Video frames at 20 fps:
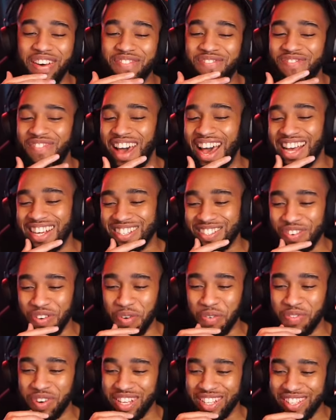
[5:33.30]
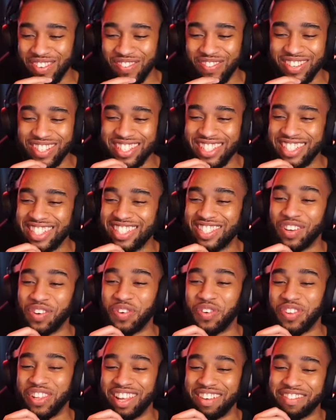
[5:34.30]
National opening two versus
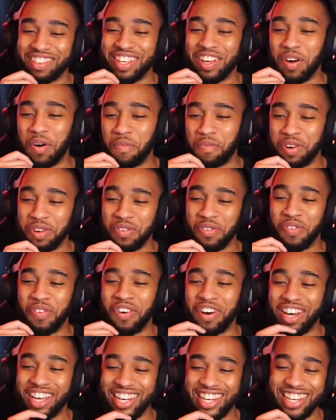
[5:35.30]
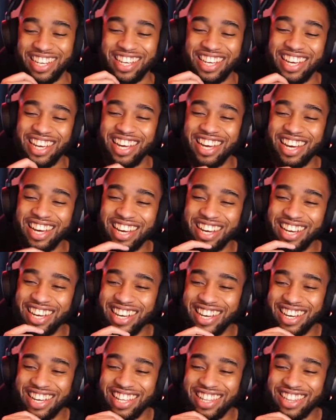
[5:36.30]
solo leveling opening one.
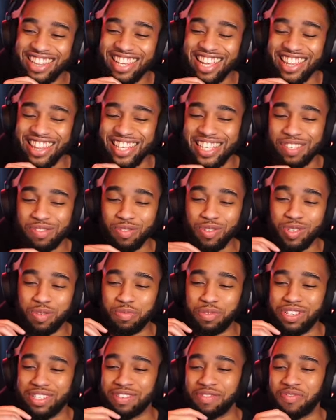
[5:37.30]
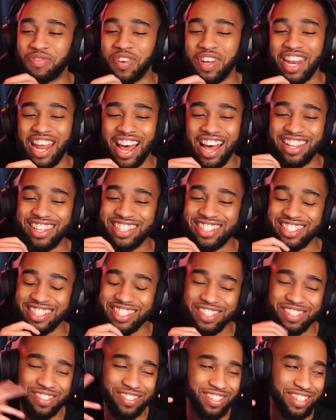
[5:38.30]
Like this supposed to be some finale,
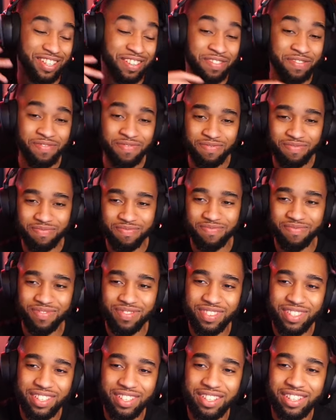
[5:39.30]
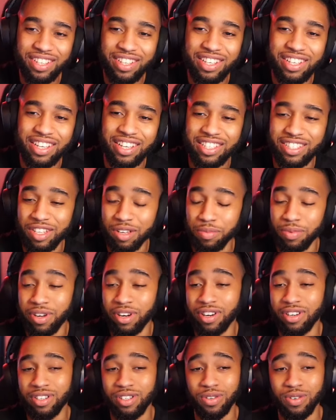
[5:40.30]
you know what? It's gonna be a
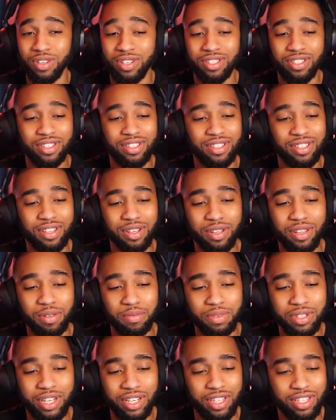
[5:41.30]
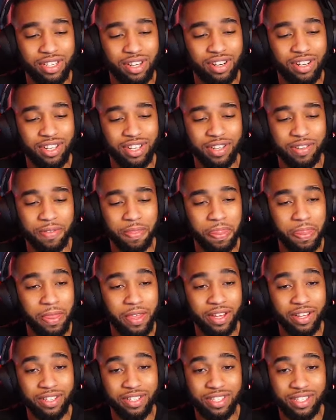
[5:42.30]
hard choice. Let, let me check these out again
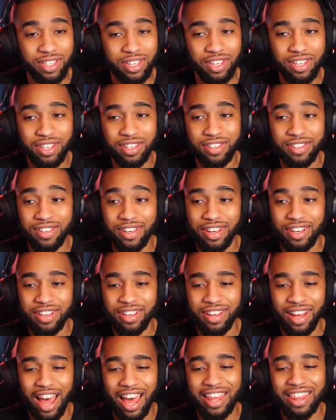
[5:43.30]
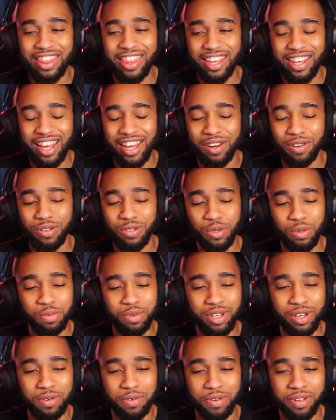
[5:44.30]
and see. I think I know which one I'm
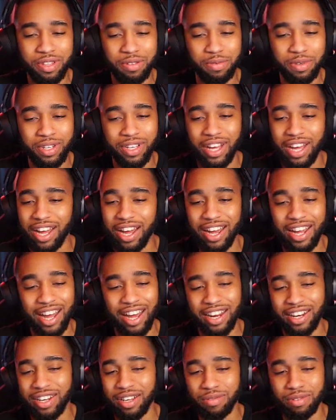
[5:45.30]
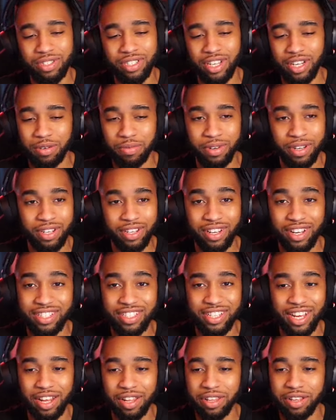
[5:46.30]
gonna go with, but I, I gotta double check, man. I
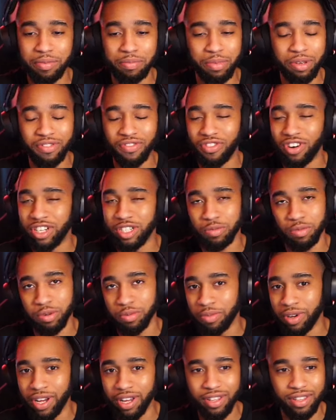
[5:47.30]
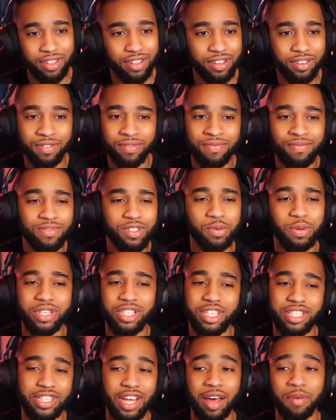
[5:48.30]
just gotta let them be fresh in my mind, like especially
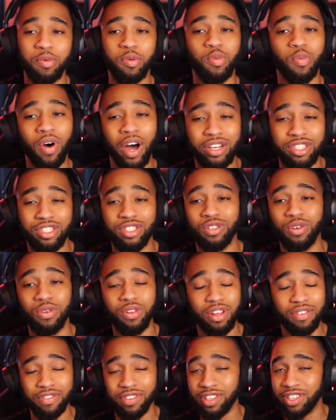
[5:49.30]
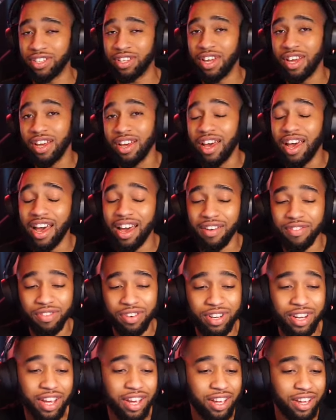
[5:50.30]
because I've been watching Solo Leveling
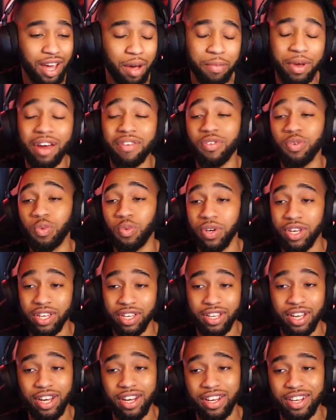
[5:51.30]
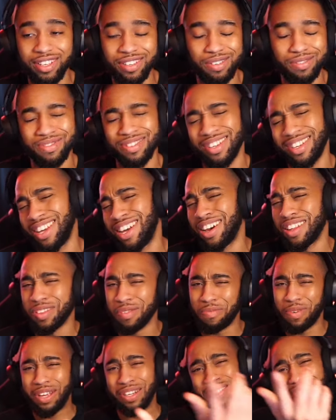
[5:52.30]
every day. I mean, every week. Uh, you know what I'm saying? on the
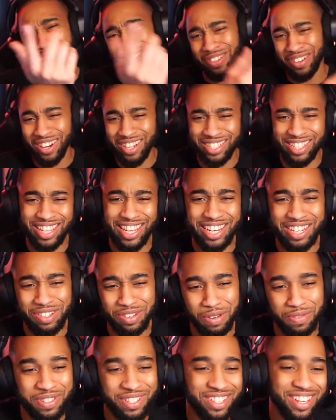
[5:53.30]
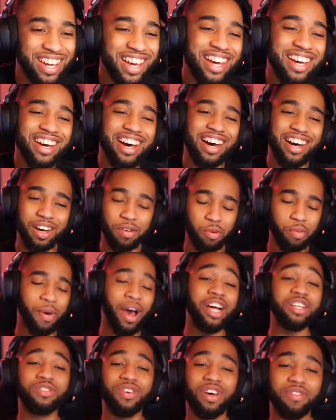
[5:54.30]
Patreon, go crazy. Link in the description. Uh, but
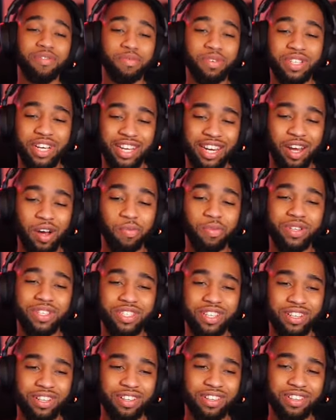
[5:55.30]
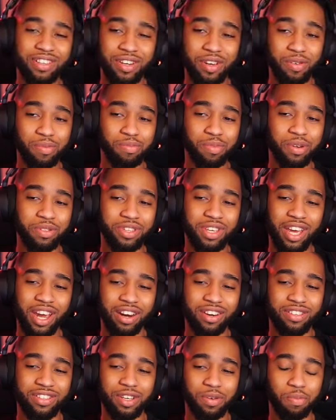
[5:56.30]
Mashle, I've not been checking out, but still, you know, both the
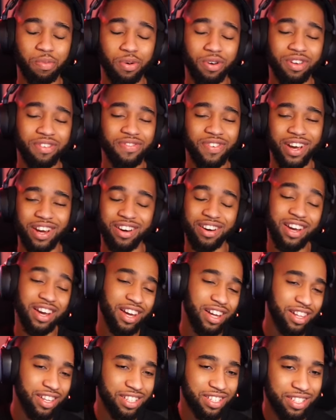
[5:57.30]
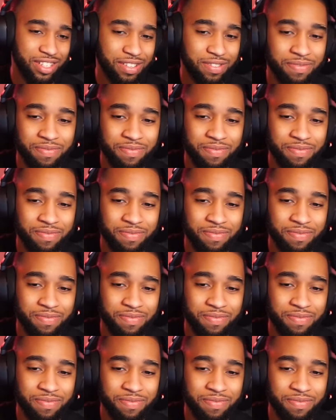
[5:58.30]
characters look pretty fire. Let's see.